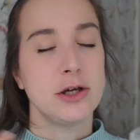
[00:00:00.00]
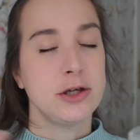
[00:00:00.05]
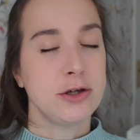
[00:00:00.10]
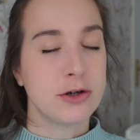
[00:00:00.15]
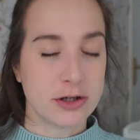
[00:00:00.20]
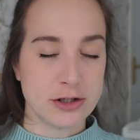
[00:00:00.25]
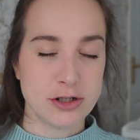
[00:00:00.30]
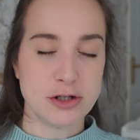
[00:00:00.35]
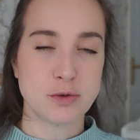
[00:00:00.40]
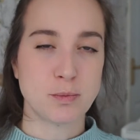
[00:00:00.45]

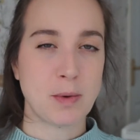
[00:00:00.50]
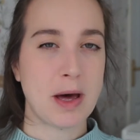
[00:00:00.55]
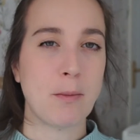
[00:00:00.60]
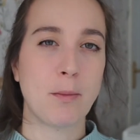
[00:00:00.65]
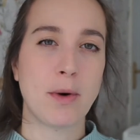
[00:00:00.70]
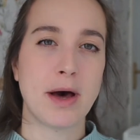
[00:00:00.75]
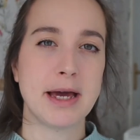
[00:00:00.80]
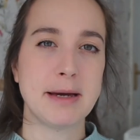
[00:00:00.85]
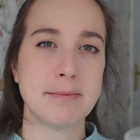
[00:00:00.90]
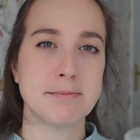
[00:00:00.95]
You can use wet
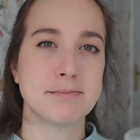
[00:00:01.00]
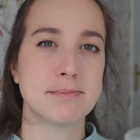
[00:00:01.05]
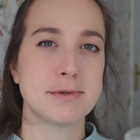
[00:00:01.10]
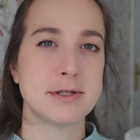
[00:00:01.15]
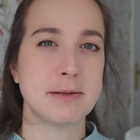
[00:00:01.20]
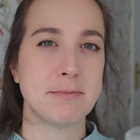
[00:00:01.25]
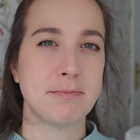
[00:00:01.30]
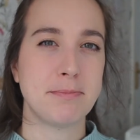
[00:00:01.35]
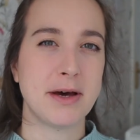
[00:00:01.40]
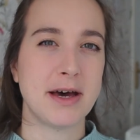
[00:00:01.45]

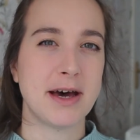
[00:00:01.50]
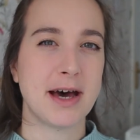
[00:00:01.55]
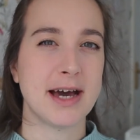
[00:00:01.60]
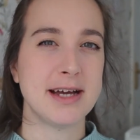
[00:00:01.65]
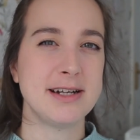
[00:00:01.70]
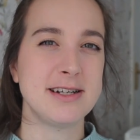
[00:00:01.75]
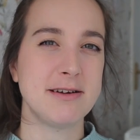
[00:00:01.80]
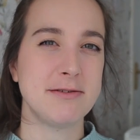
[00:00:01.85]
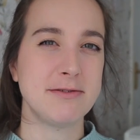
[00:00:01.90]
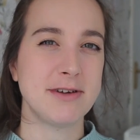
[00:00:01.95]
wipes, but
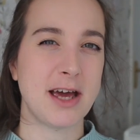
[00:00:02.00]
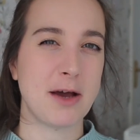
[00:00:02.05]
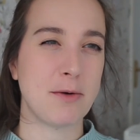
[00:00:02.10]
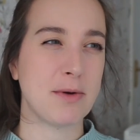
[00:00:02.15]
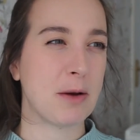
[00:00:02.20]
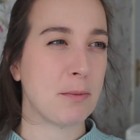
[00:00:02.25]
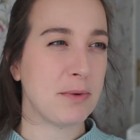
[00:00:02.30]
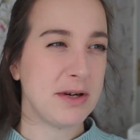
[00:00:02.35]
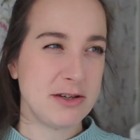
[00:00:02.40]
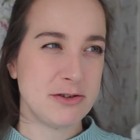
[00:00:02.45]
I don't know,
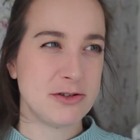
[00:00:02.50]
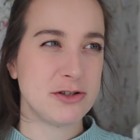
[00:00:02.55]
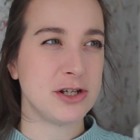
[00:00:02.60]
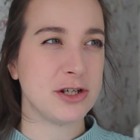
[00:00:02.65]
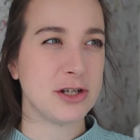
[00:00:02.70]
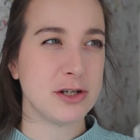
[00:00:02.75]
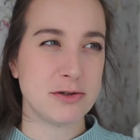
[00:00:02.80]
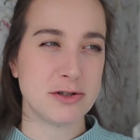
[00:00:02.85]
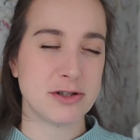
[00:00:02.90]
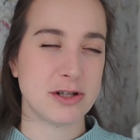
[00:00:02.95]
like we used to
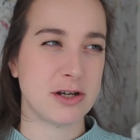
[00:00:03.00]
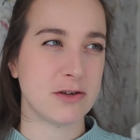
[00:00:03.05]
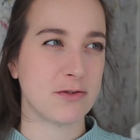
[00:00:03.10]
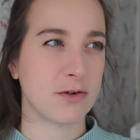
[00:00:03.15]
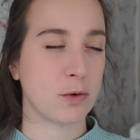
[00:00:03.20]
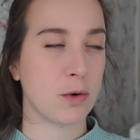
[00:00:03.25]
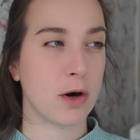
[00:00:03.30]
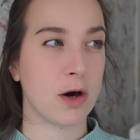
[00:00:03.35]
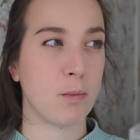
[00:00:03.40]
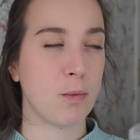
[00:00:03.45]
use those for
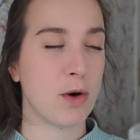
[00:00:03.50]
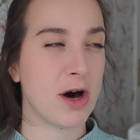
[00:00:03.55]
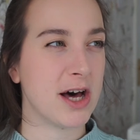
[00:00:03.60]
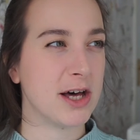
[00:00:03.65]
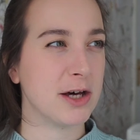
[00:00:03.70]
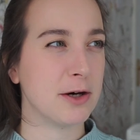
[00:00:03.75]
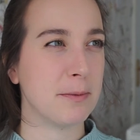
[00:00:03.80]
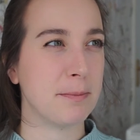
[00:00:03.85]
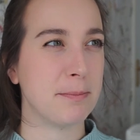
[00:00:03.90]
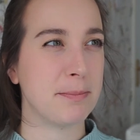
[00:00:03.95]
quite a
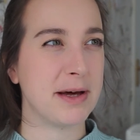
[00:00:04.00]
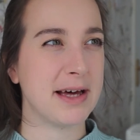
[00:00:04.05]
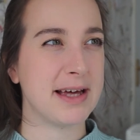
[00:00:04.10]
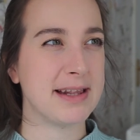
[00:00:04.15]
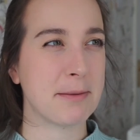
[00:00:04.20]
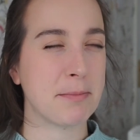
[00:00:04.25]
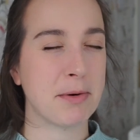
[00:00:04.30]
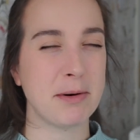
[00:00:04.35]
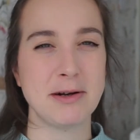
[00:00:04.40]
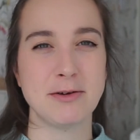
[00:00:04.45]
while, but
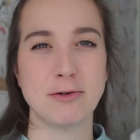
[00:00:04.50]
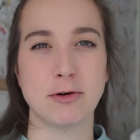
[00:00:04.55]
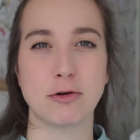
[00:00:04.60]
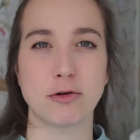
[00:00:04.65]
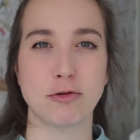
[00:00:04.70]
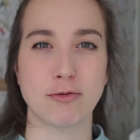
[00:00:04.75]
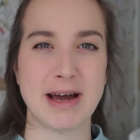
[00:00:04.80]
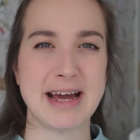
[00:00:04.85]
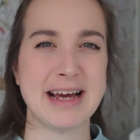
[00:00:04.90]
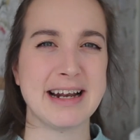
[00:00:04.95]
they're probably not
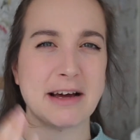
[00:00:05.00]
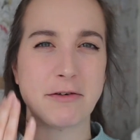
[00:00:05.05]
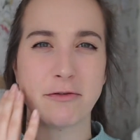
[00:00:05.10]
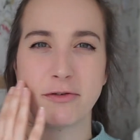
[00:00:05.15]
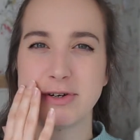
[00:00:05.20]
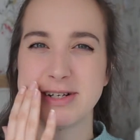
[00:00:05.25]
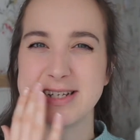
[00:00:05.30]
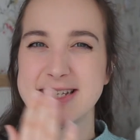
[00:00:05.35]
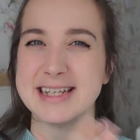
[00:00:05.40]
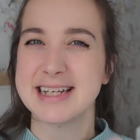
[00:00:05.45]
great, like
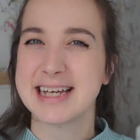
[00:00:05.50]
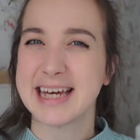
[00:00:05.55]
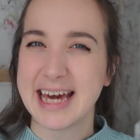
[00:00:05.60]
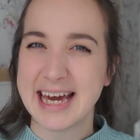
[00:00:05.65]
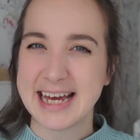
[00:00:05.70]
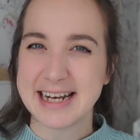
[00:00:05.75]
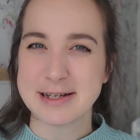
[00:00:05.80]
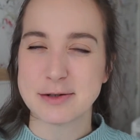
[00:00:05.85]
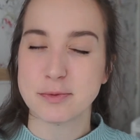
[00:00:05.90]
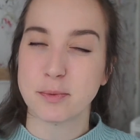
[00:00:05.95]
for his
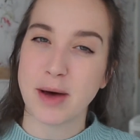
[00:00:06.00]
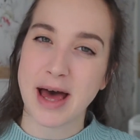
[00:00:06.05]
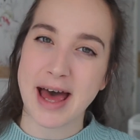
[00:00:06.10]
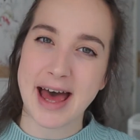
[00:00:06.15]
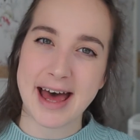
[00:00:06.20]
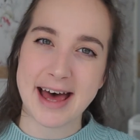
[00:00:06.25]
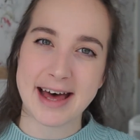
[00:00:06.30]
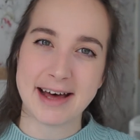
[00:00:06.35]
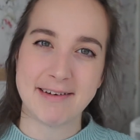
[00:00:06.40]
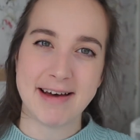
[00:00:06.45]
skin as
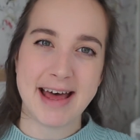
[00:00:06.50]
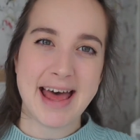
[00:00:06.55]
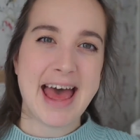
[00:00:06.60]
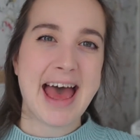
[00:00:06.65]
well.